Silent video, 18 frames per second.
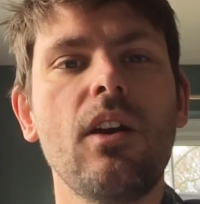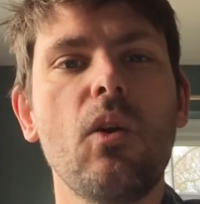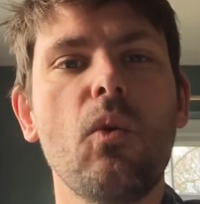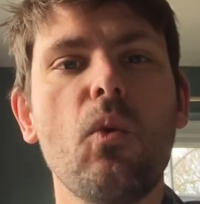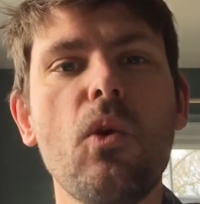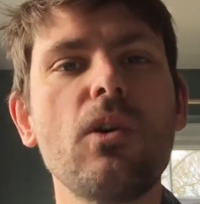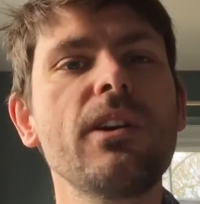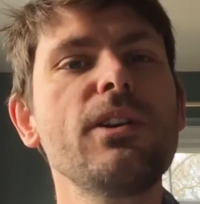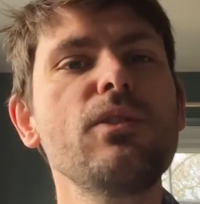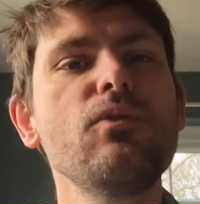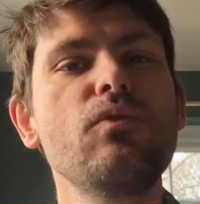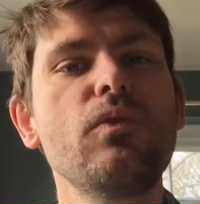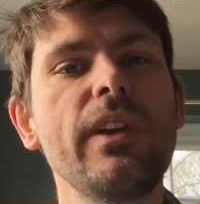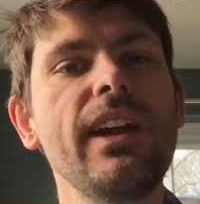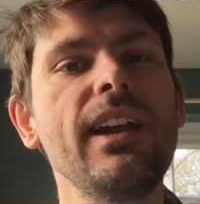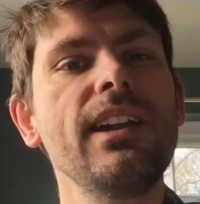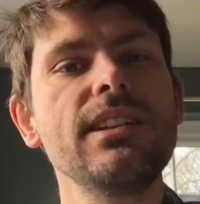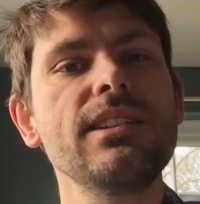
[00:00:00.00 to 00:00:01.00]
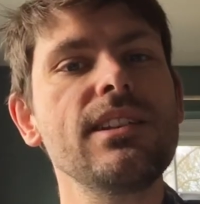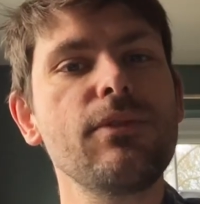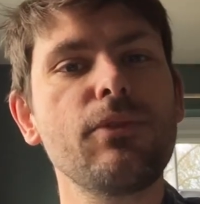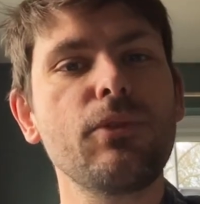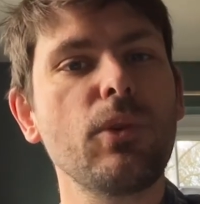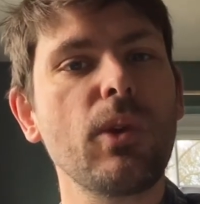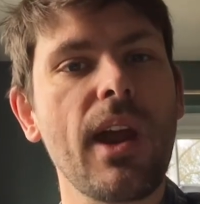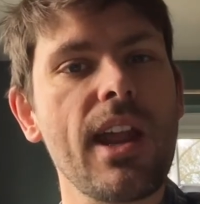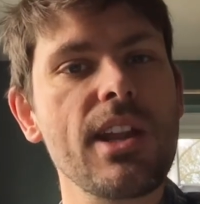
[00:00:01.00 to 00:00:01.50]
What can really
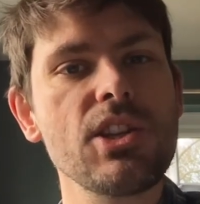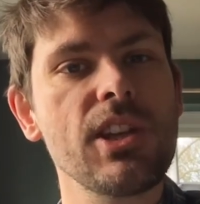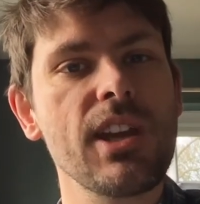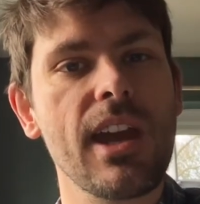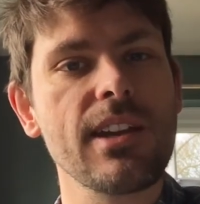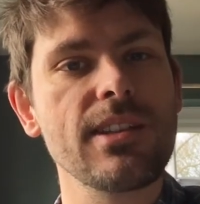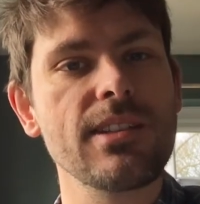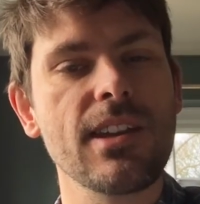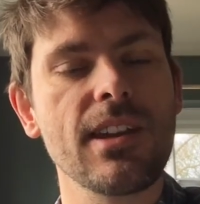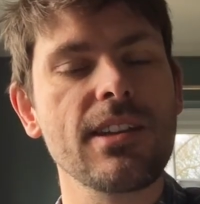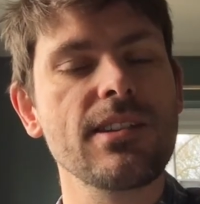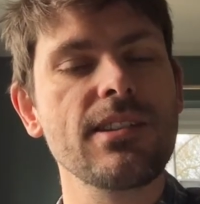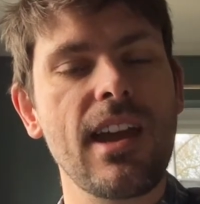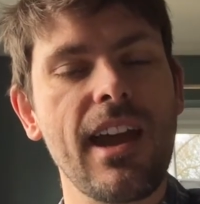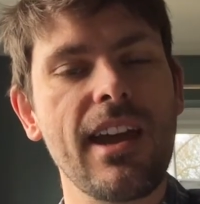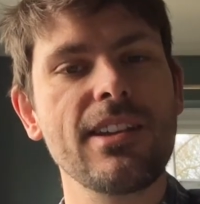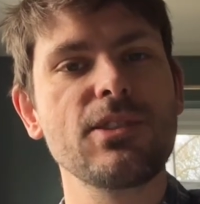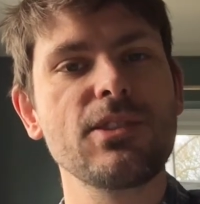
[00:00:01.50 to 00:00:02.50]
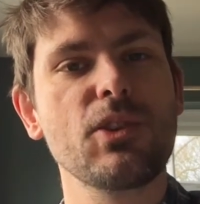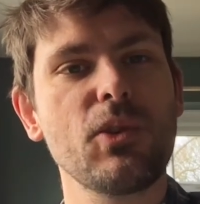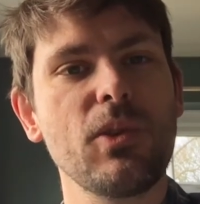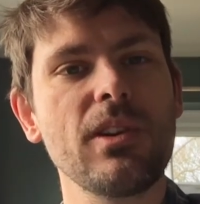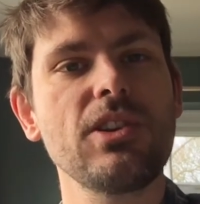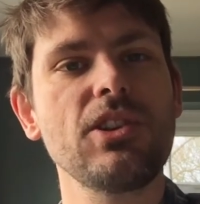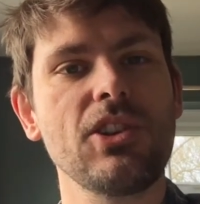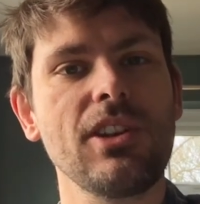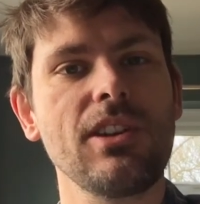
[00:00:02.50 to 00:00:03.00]
differentiate us as
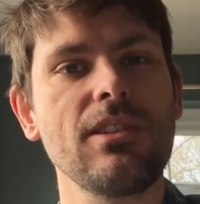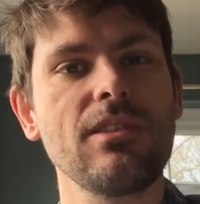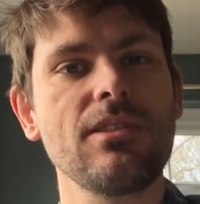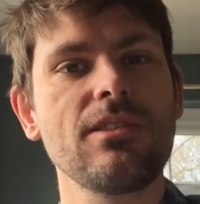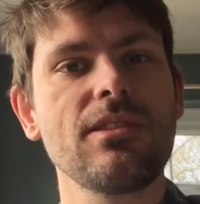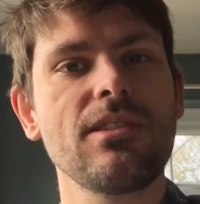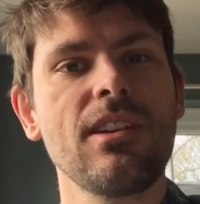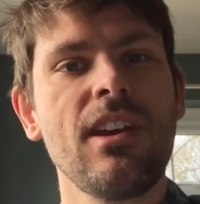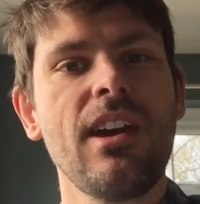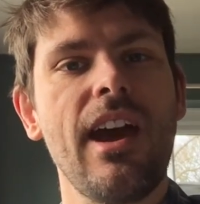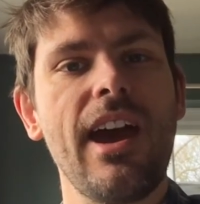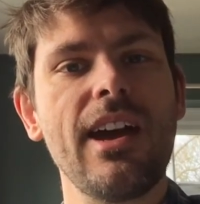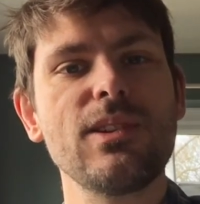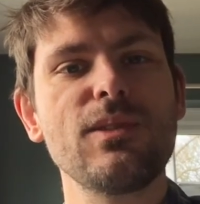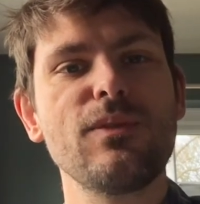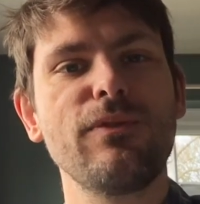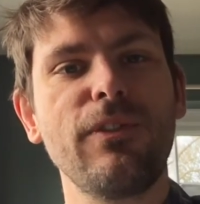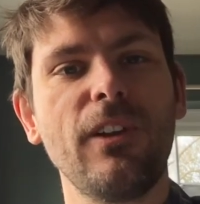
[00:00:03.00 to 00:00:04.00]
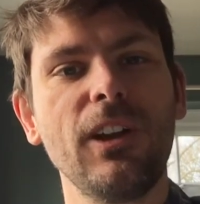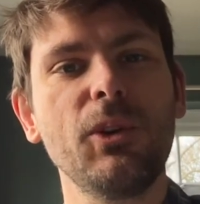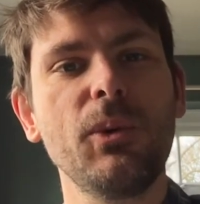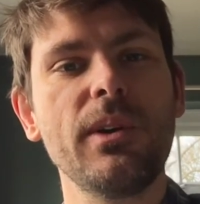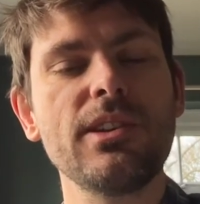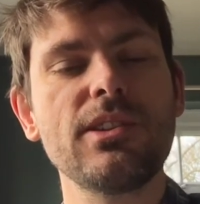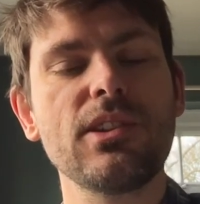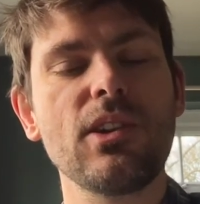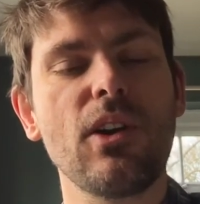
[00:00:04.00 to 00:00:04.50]
Christians, as
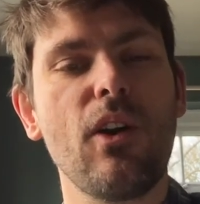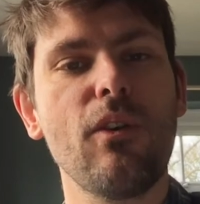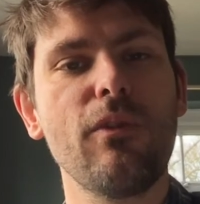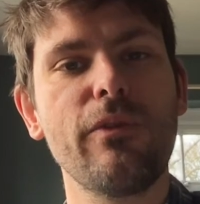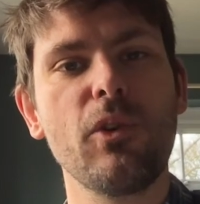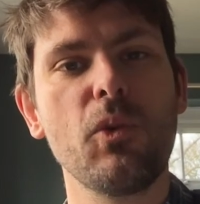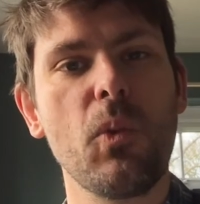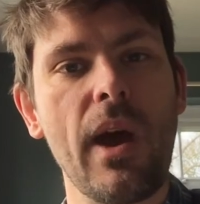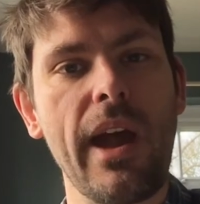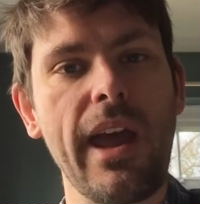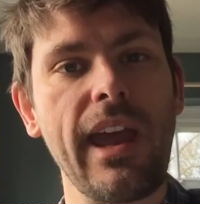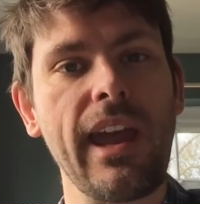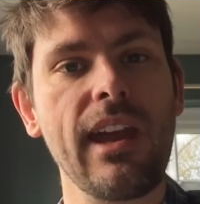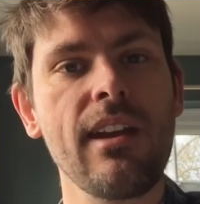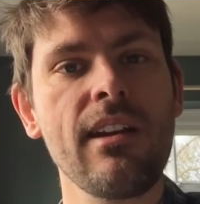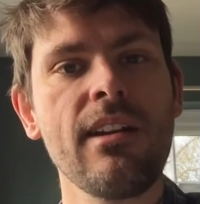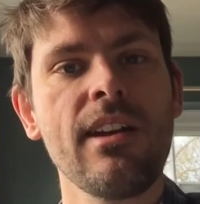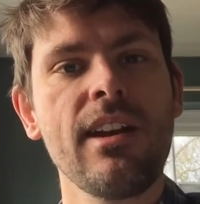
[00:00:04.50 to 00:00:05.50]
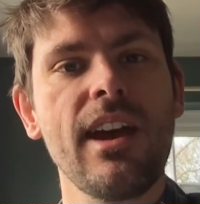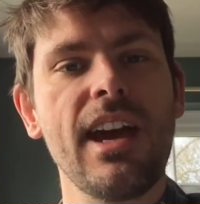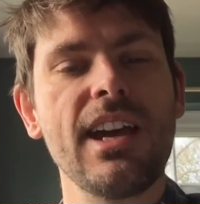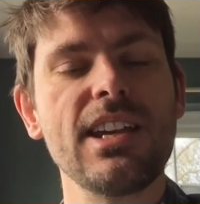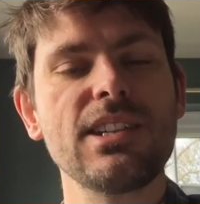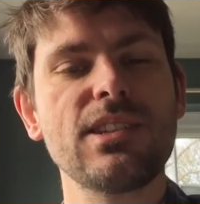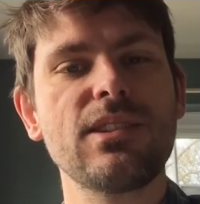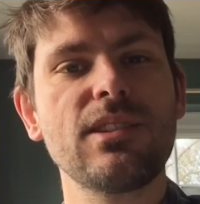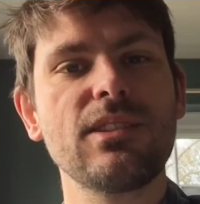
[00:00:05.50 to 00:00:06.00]
followers of the way,
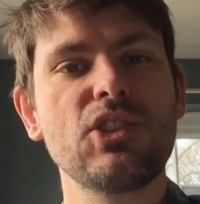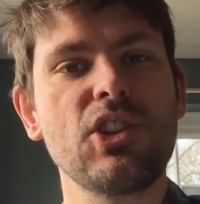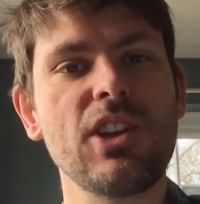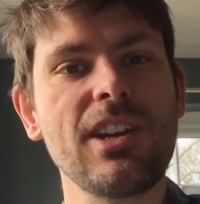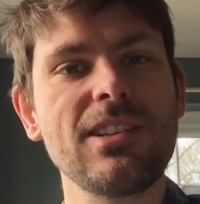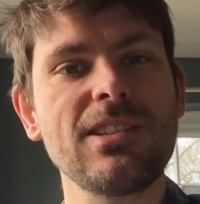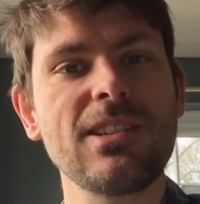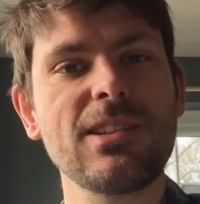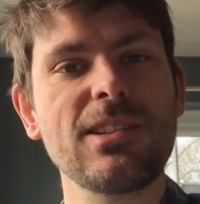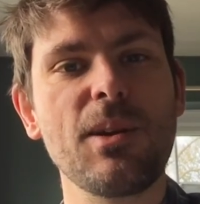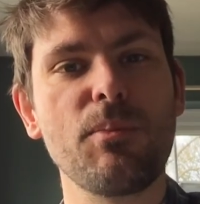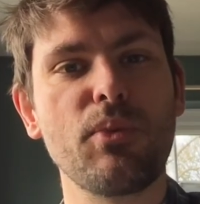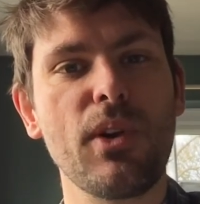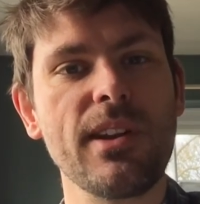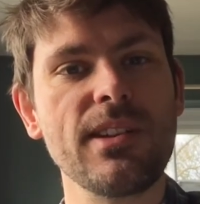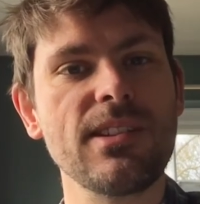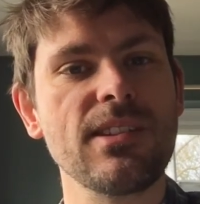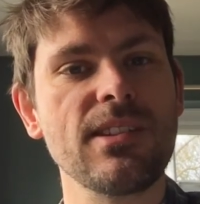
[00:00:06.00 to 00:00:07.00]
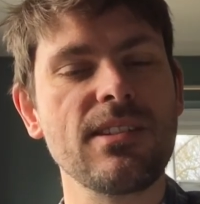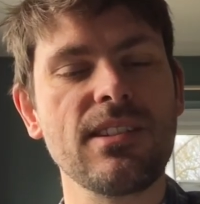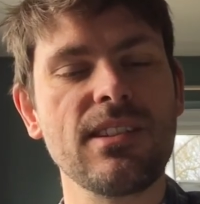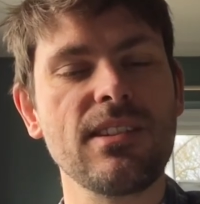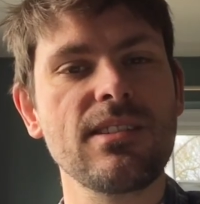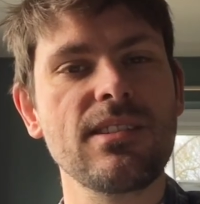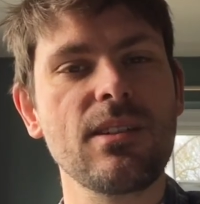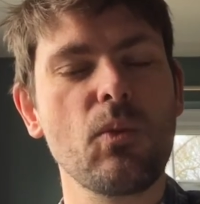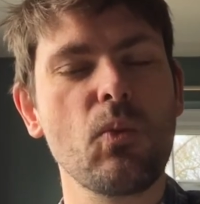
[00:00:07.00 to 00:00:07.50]
as Jesus
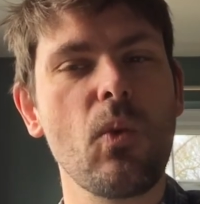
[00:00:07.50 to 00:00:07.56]
apprentices?